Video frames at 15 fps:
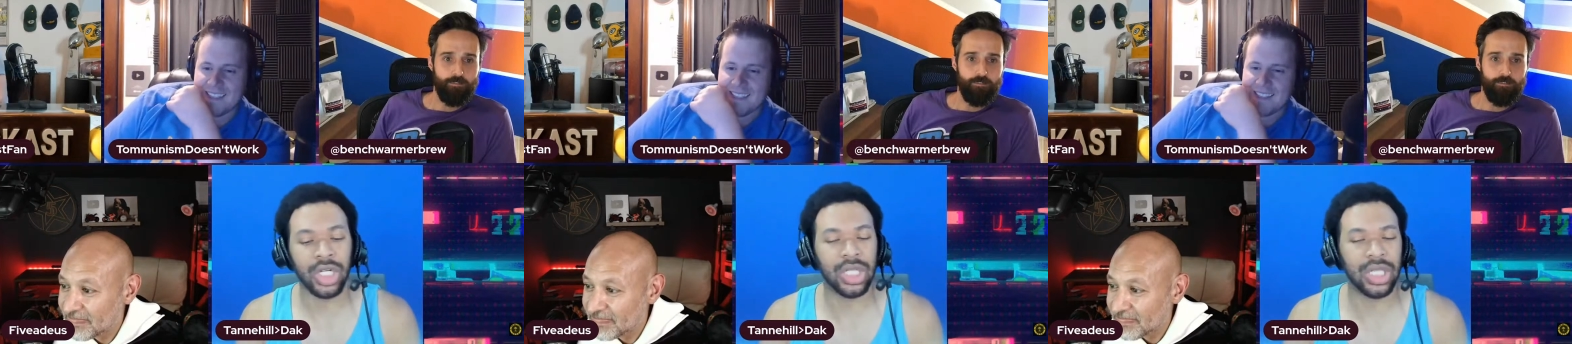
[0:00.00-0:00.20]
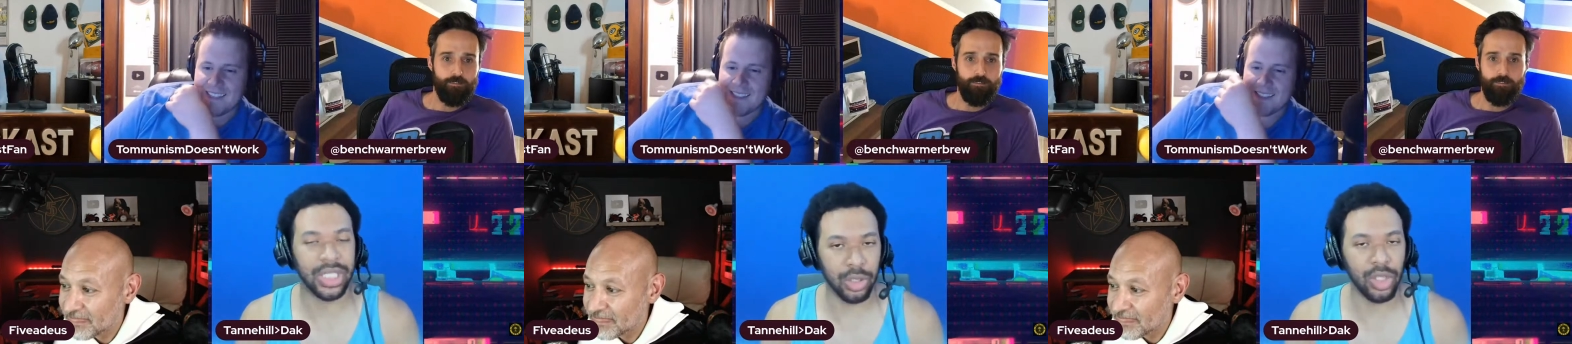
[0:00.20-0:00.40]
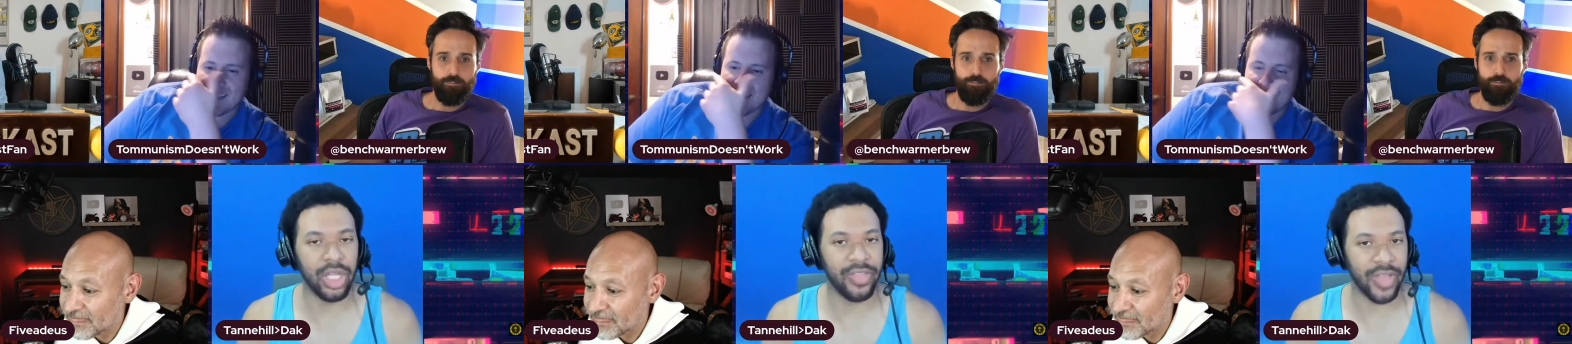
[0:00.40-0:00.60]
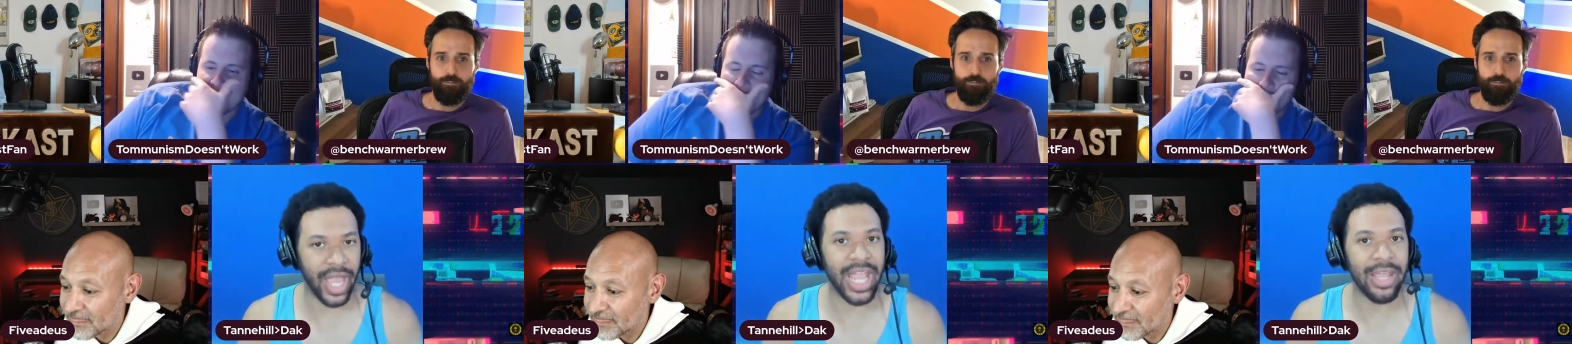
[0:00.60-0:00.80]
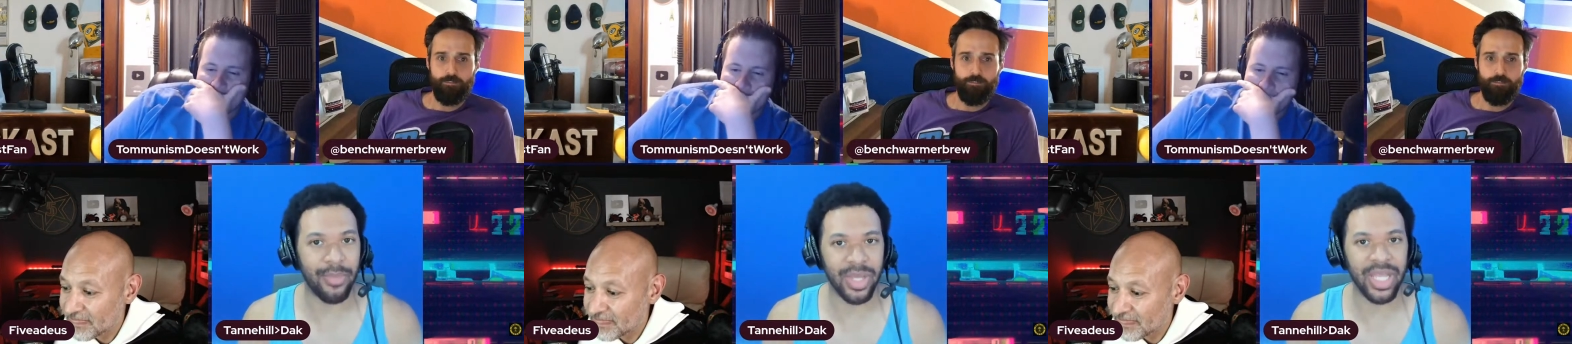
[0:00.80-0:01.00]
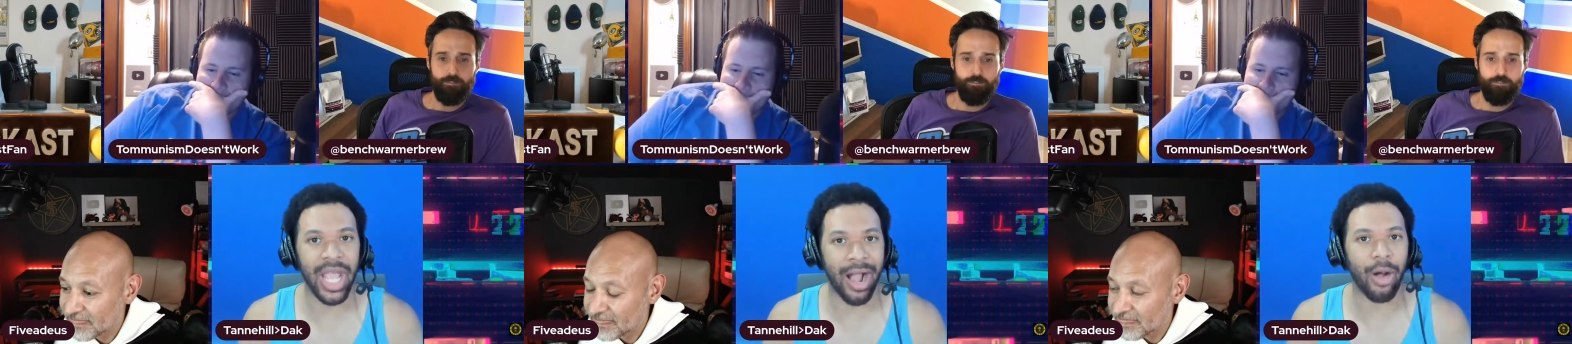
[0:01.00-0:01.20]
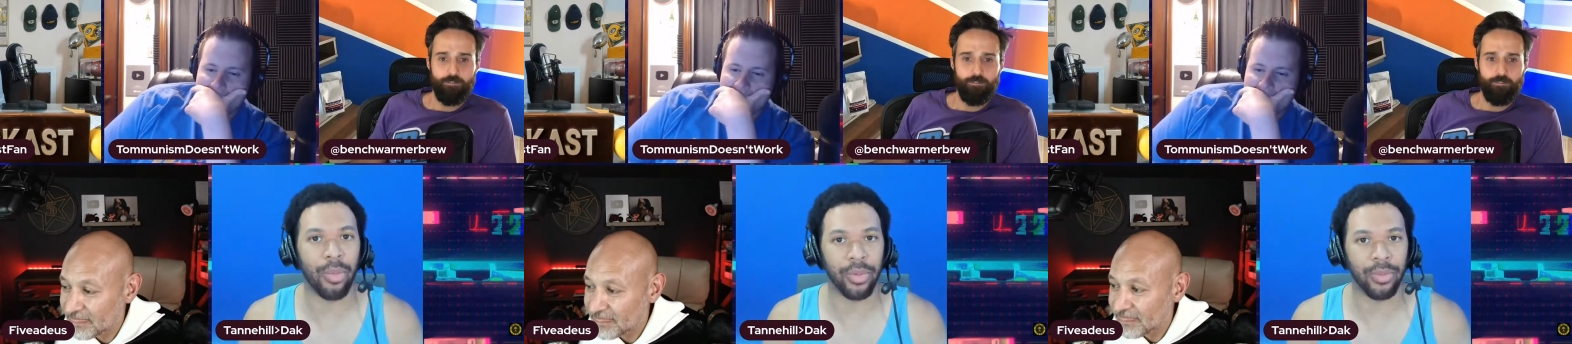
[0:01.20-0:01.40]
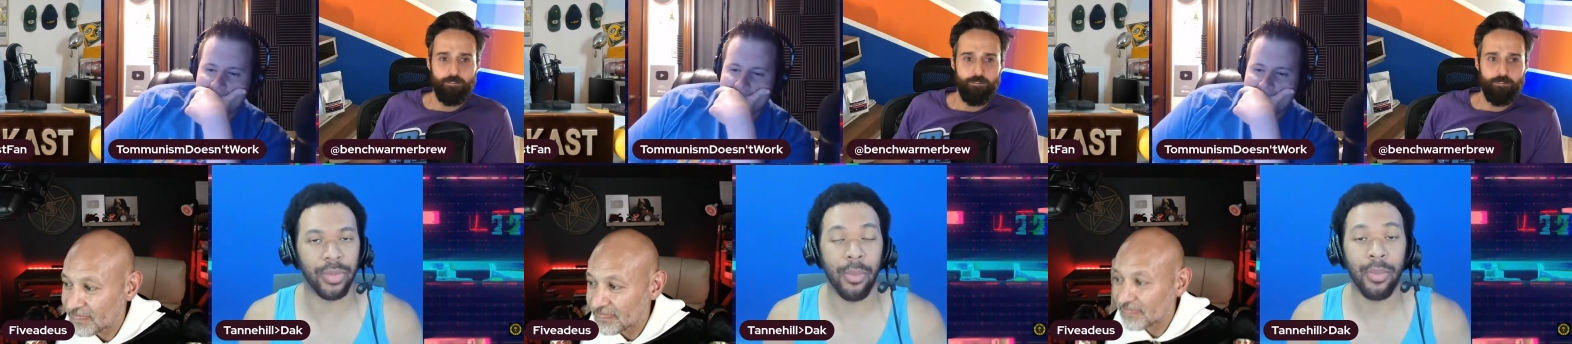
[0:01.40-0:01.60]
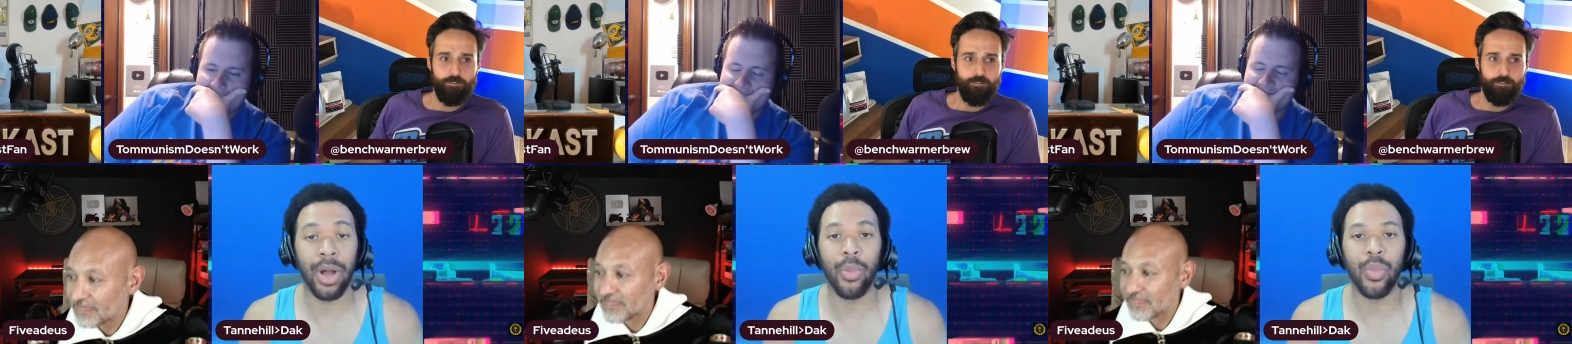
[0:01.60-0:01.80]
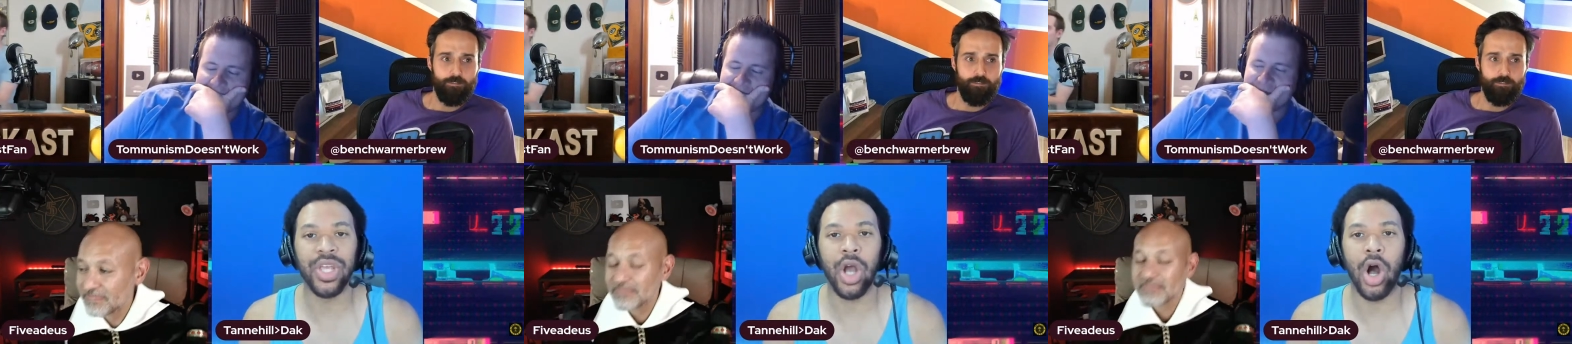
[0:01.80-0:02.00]
Speaker 1: clearly the AB
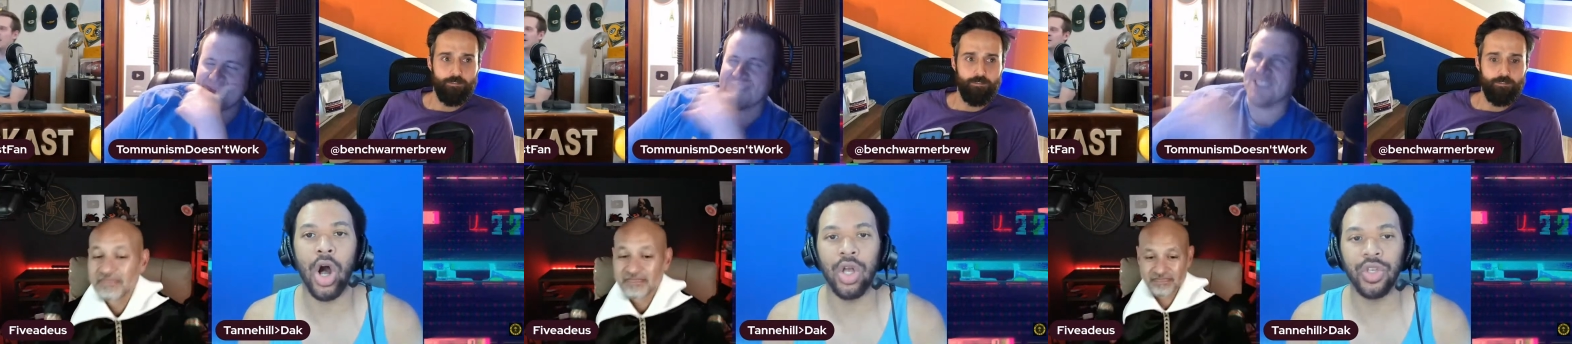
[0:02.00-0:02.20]
album, but we